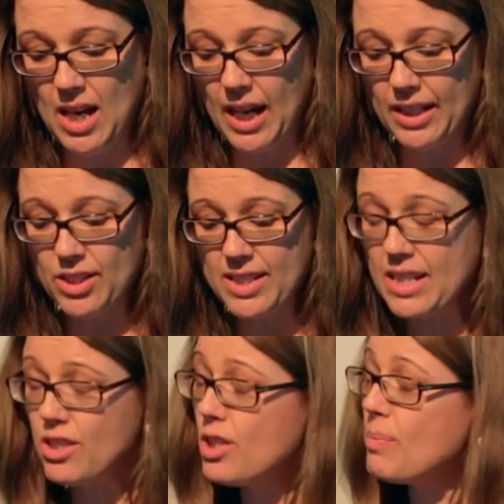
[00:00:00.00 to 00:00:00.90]
I
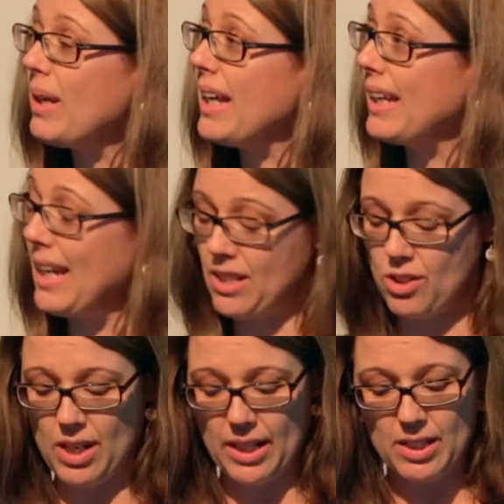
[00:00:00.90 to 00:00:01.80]
considered playing
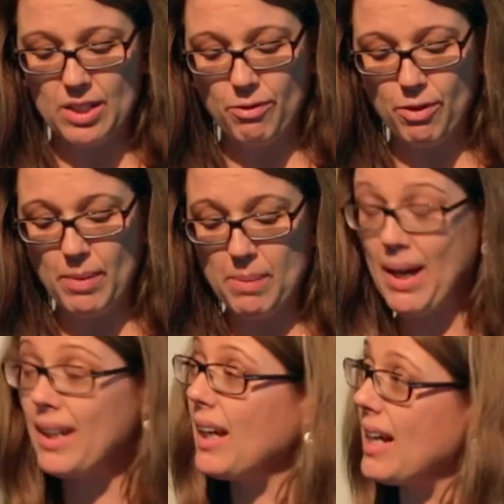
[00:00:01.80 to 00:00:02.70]
extracts from my
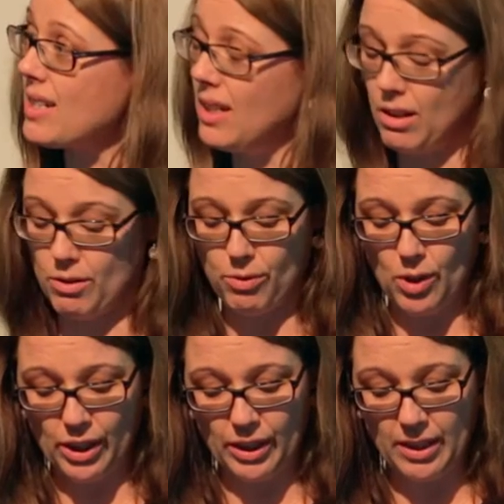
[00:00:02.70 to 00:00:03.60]
back catalogue of
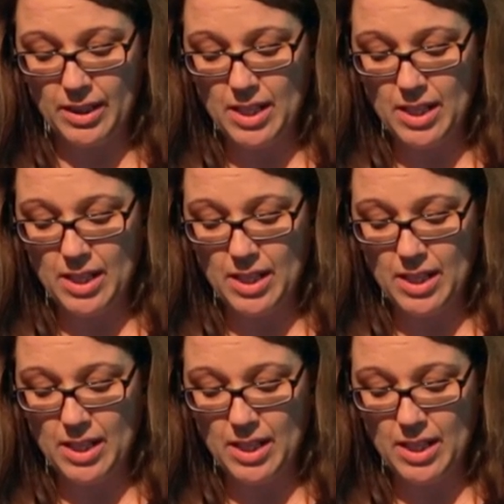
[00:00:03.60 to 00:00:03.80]
work